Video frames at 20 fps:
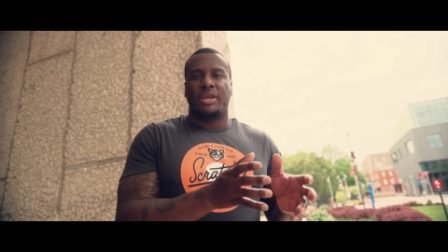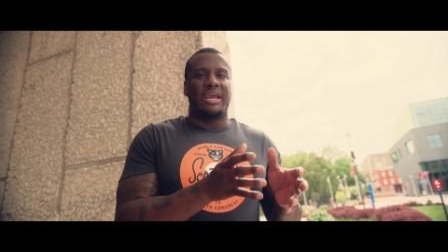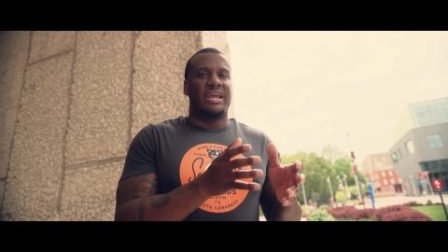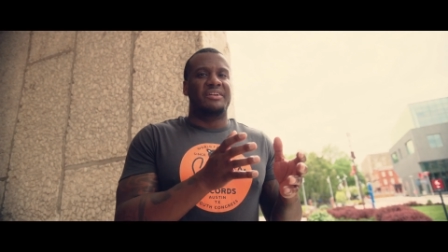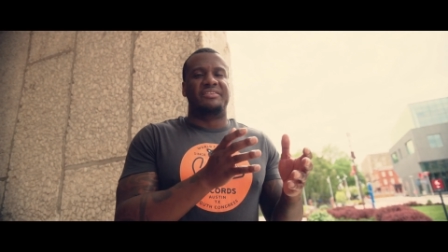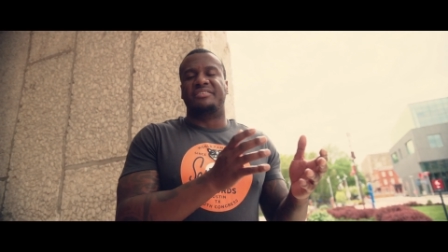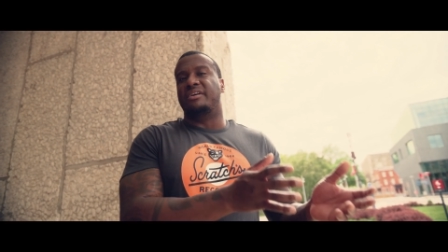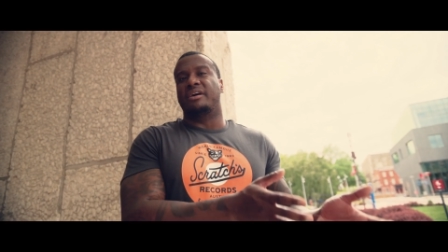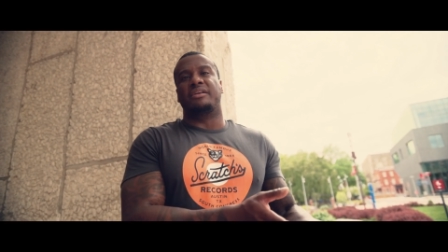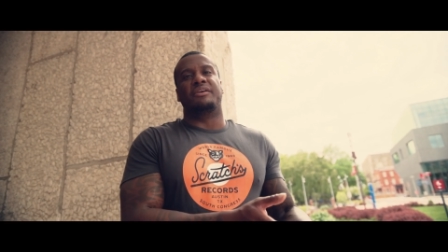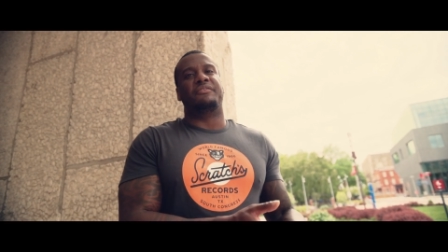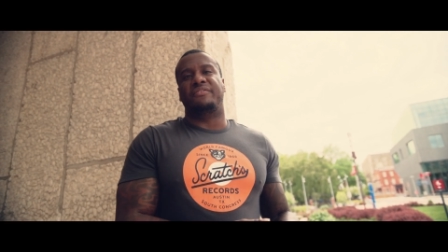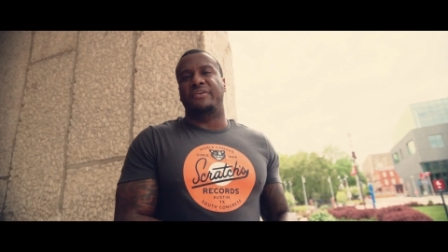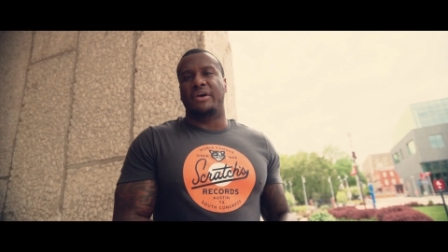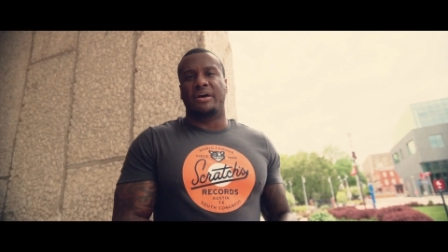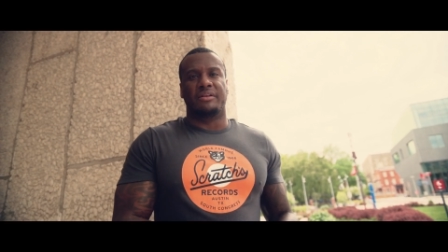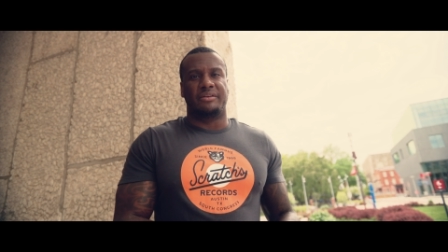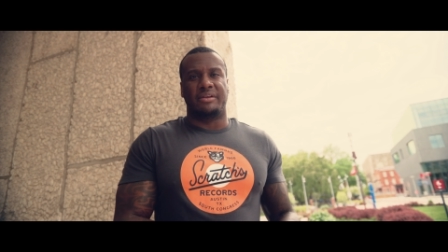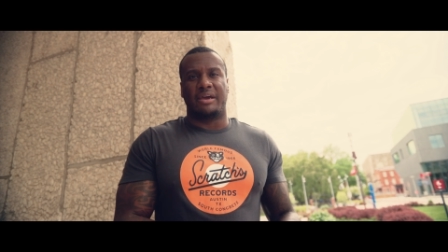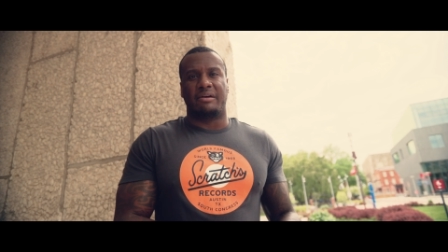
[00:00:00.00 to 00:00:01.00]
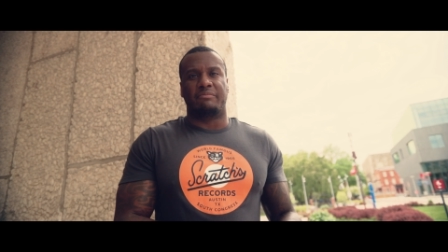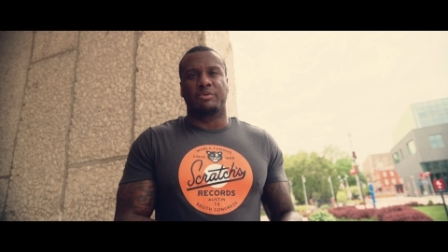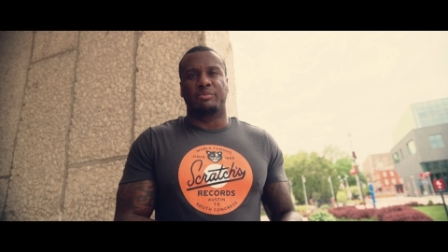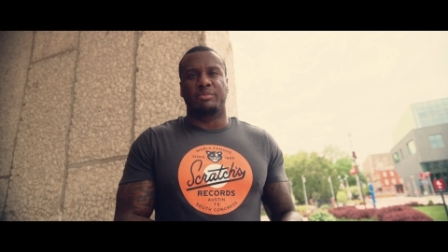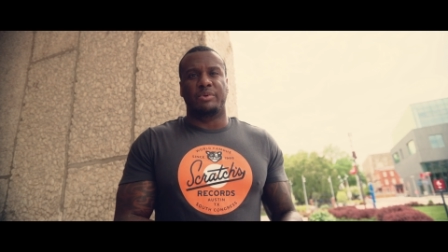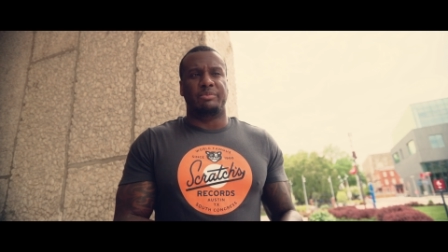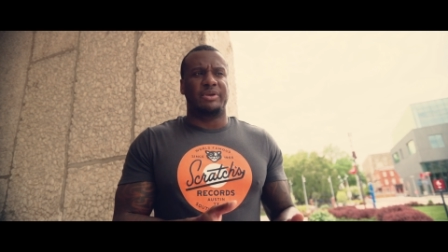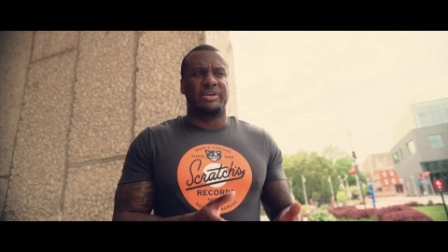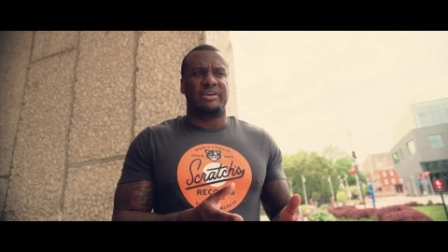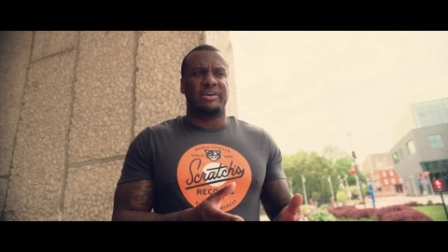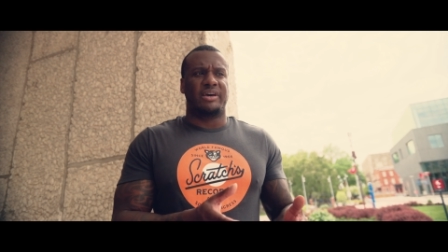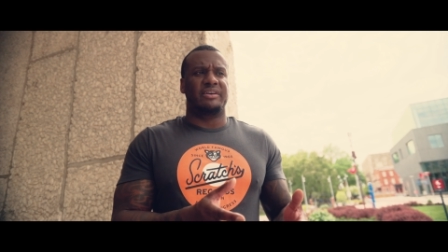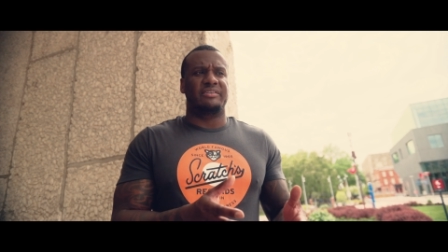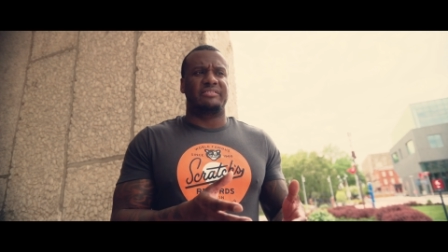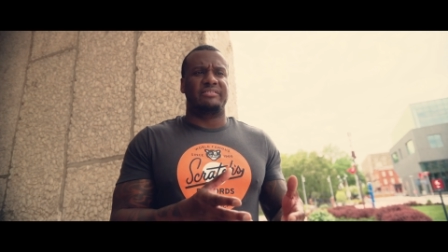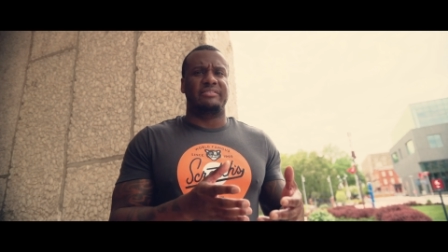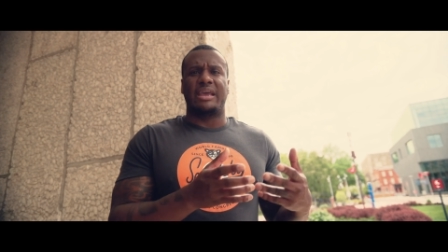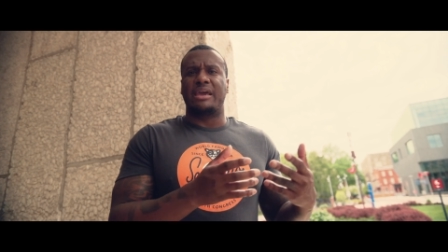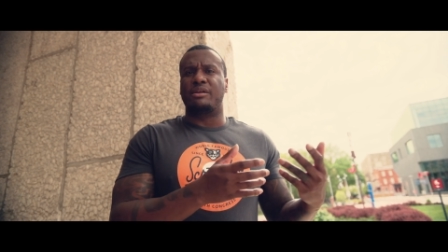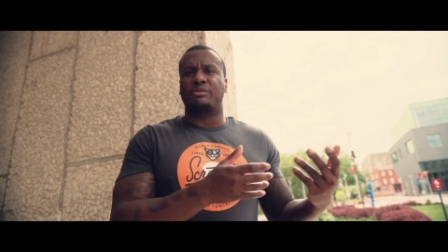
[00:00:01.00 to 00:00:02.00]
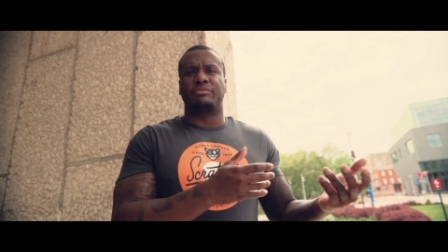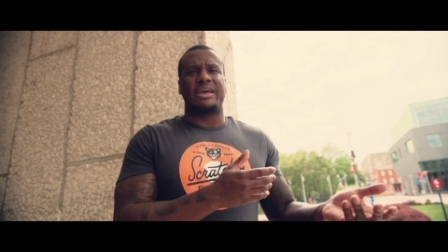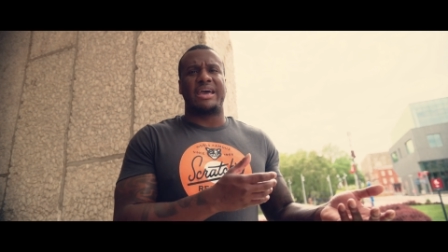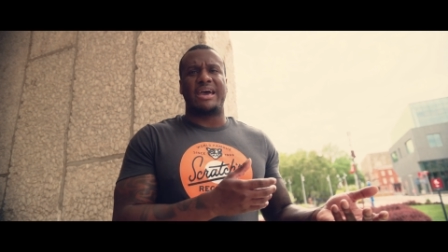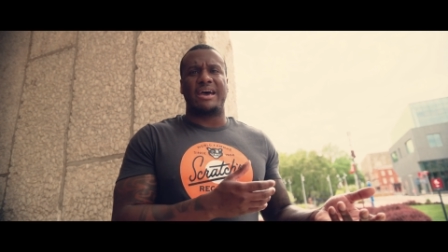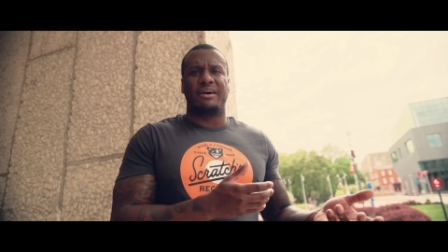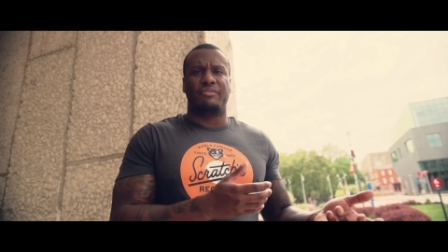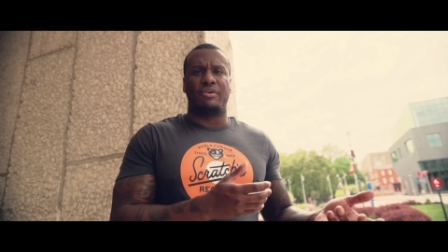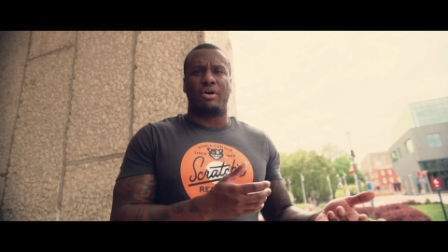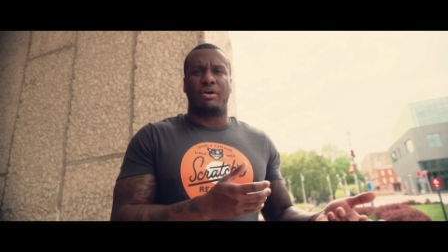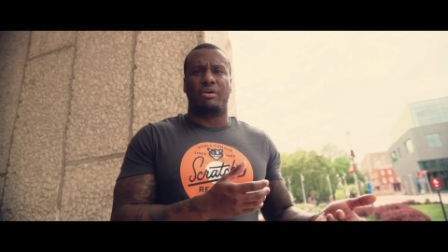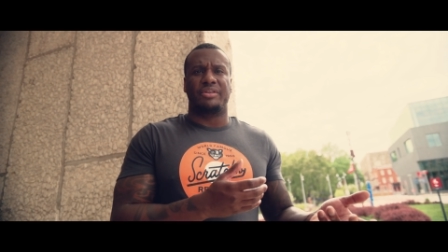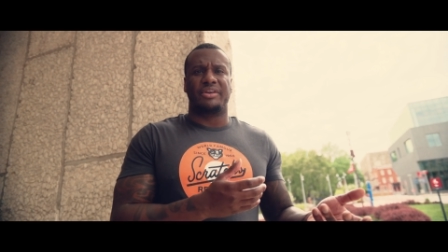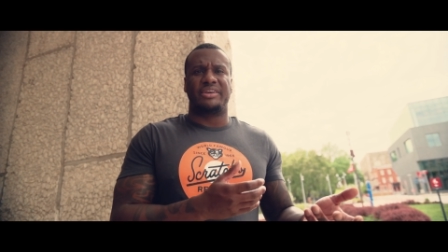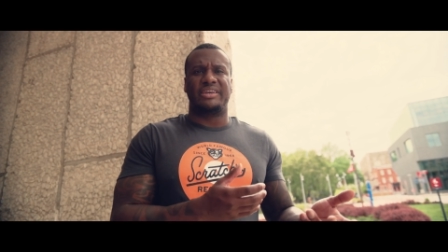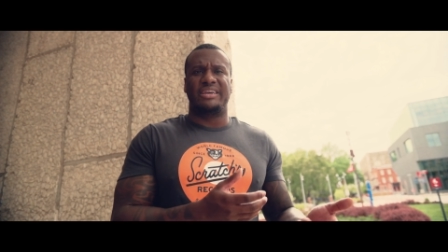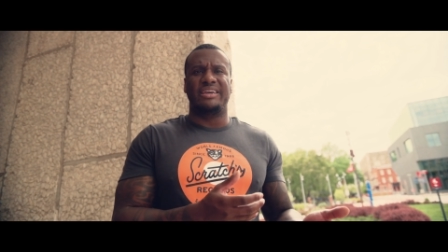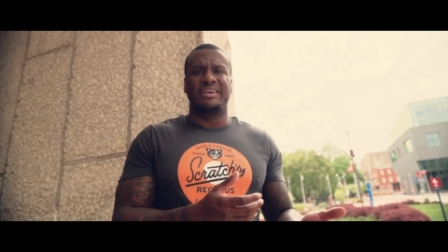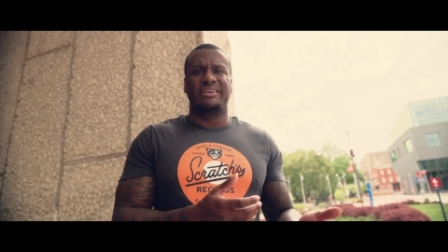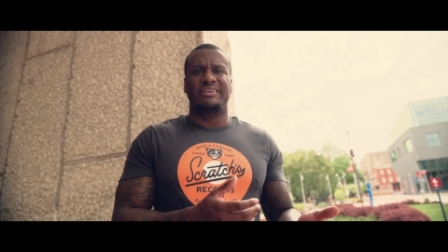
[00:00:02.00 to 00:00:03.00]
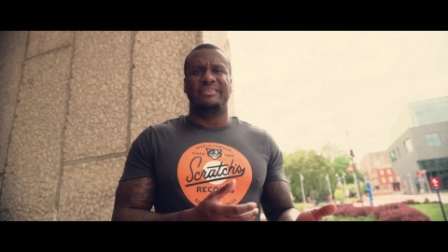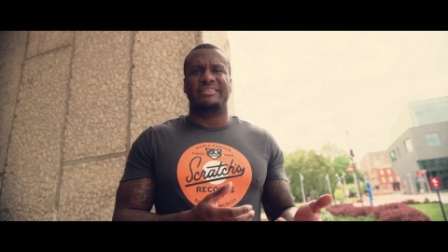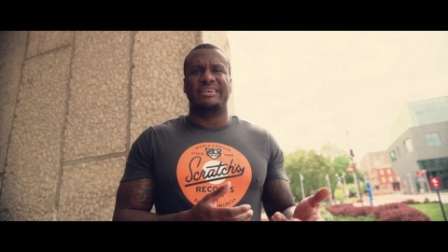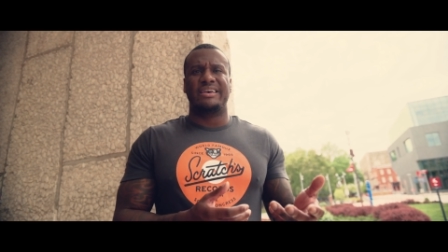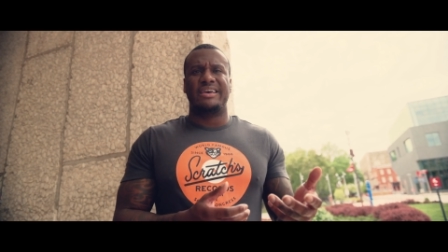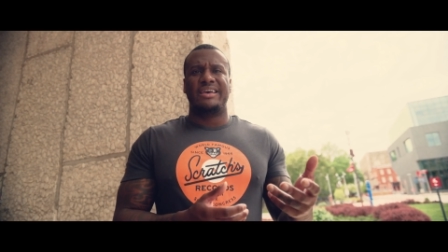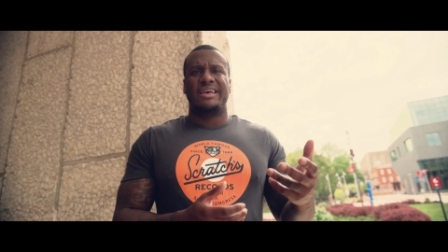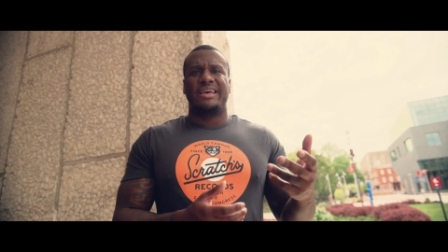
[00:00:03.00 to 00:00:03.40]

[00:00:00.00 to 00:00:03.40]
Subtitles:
it's going to fail inevitably because they don't have all the keys